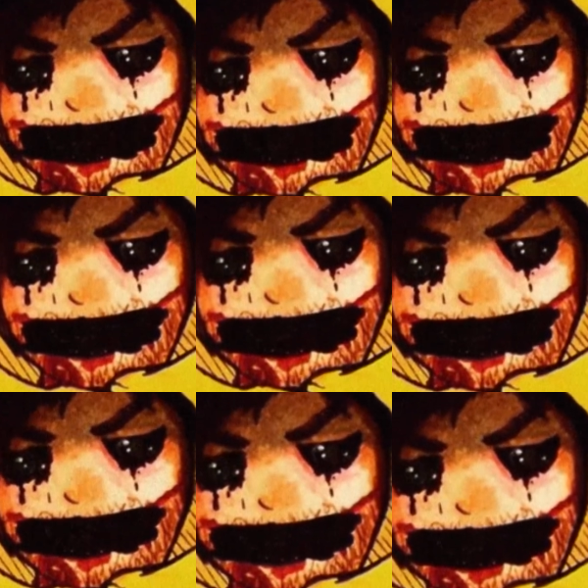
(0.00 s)

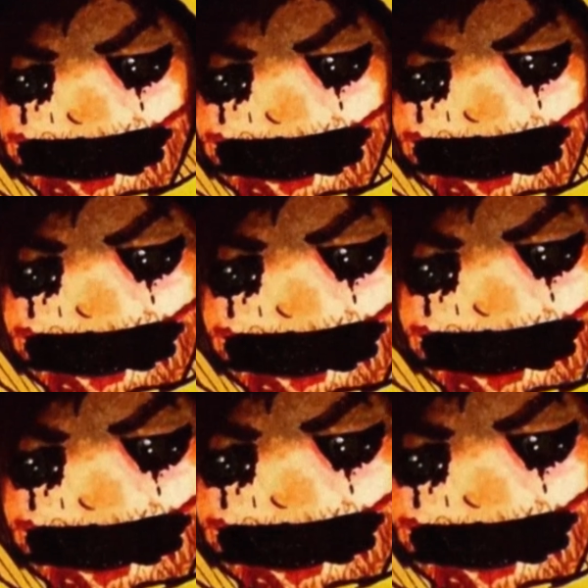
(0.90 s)
has, there's no
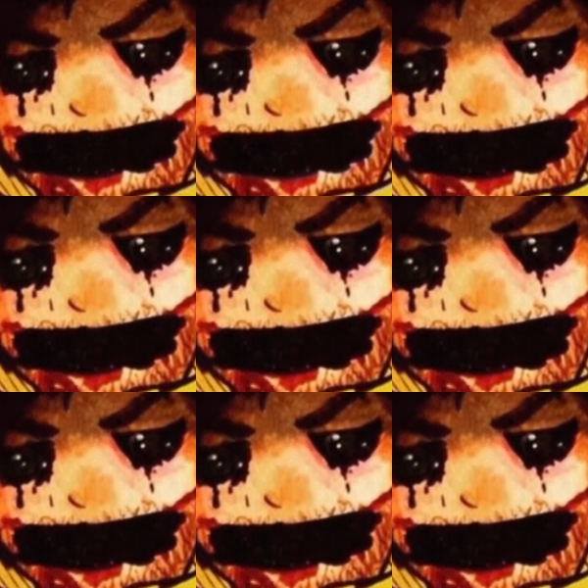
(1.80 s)
arm